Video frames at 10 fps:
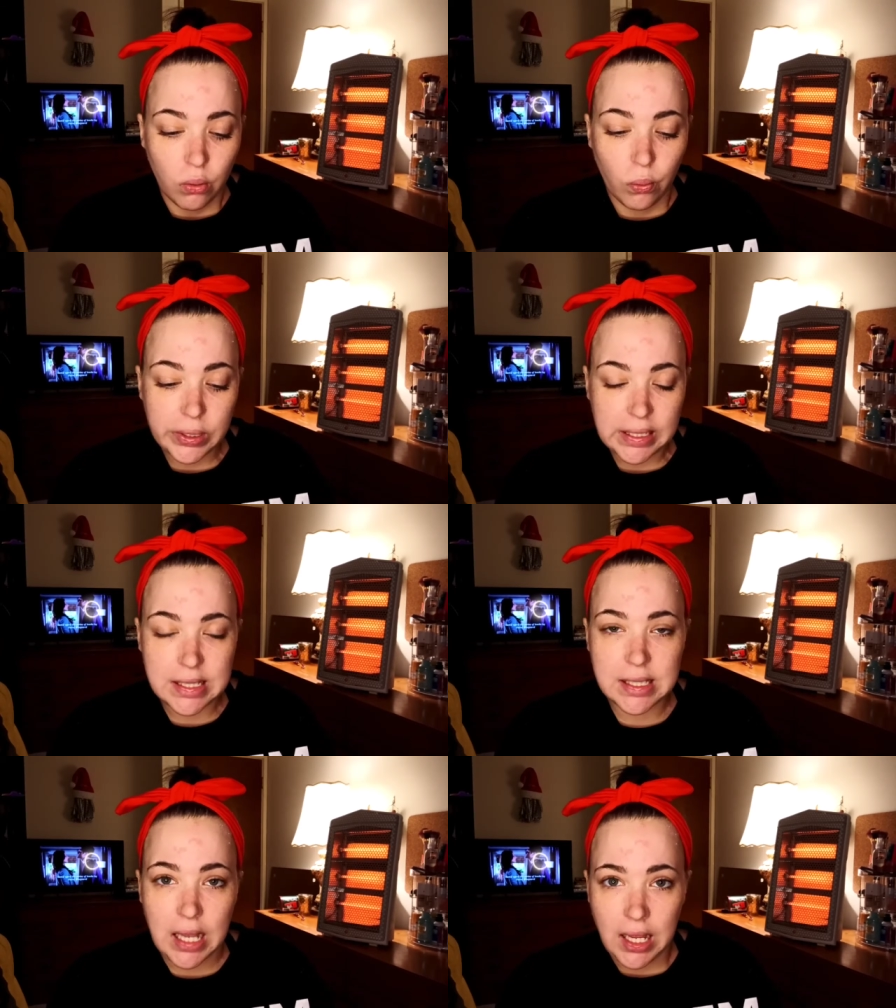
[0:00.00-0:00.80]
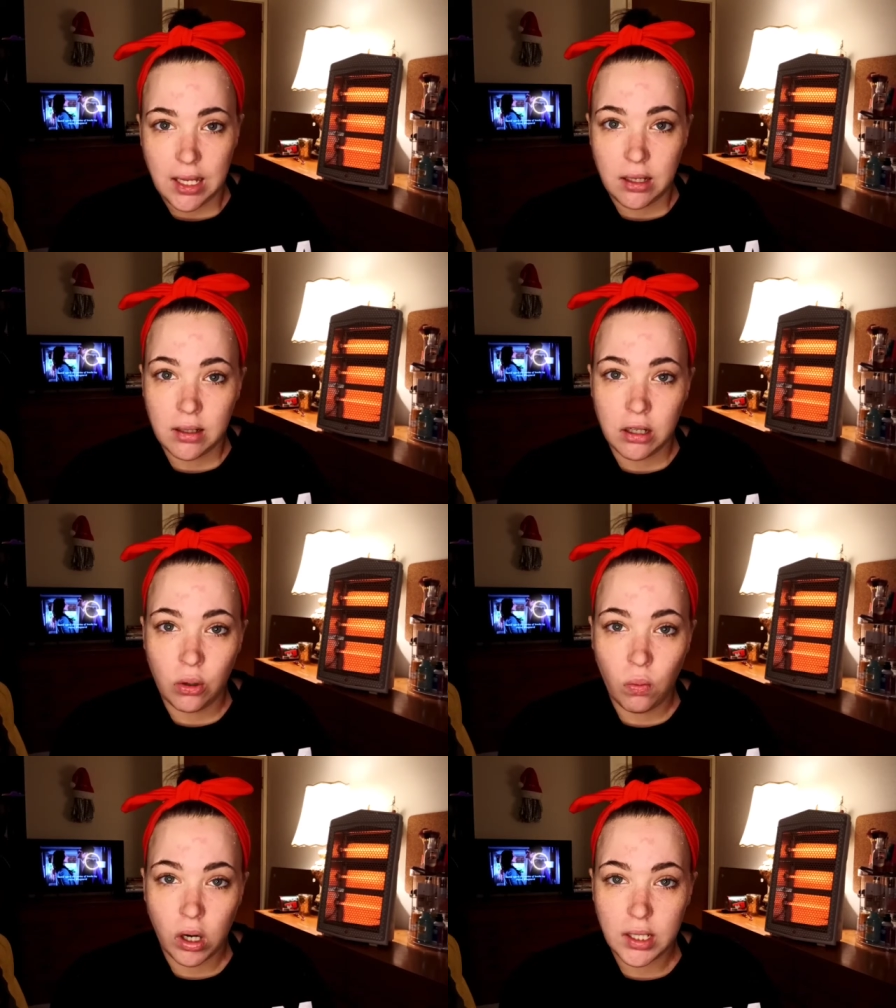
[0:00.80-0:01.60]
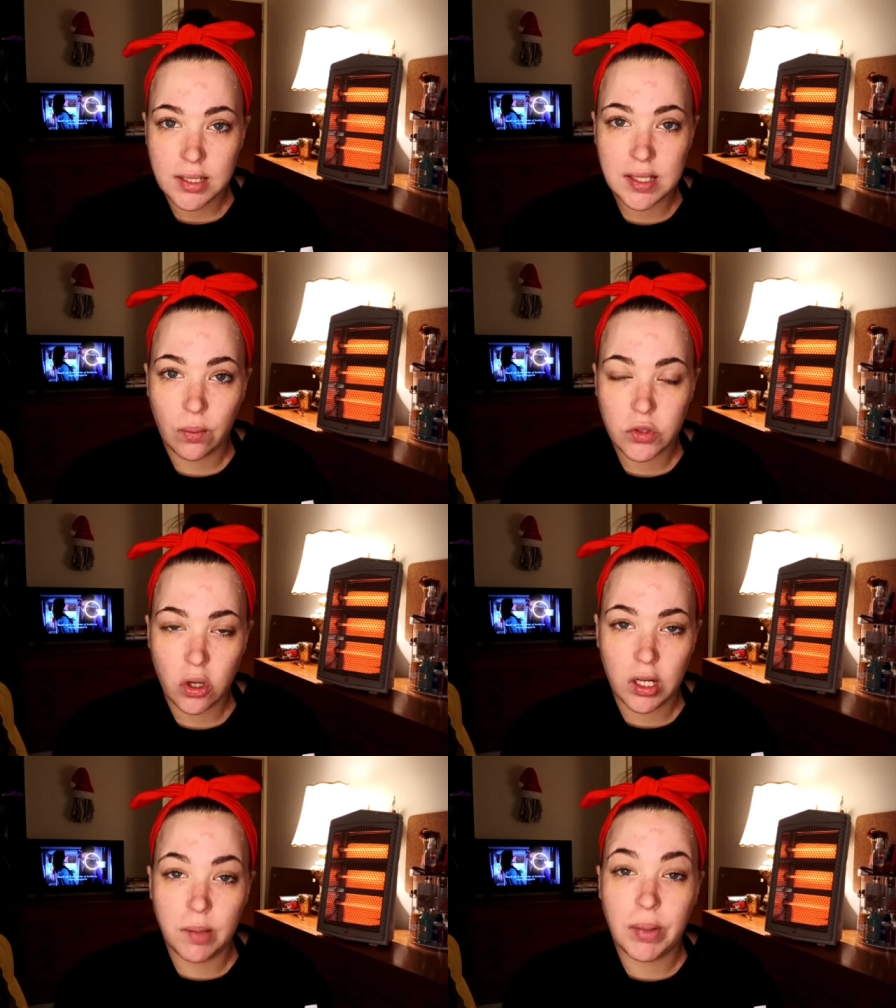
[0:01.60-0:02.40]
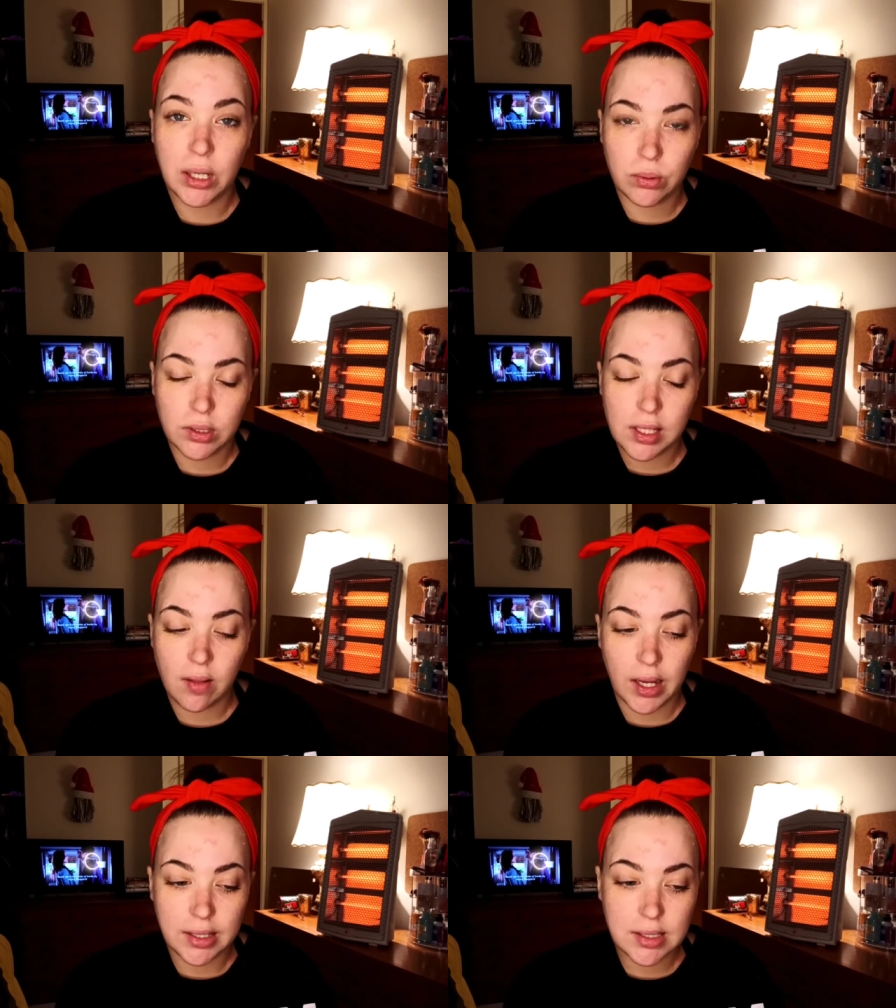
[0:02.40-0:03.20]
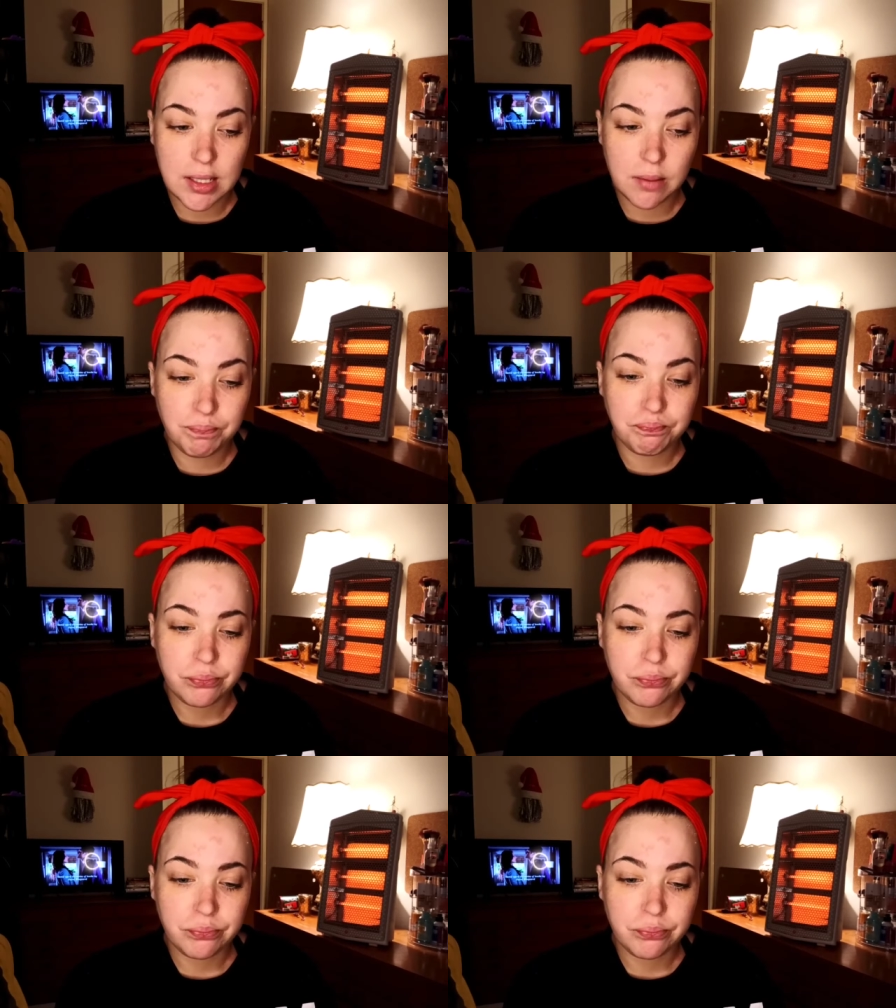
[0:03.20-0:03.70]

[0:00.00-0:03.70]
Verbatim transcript: what the saying was that was on it, but I really liked it.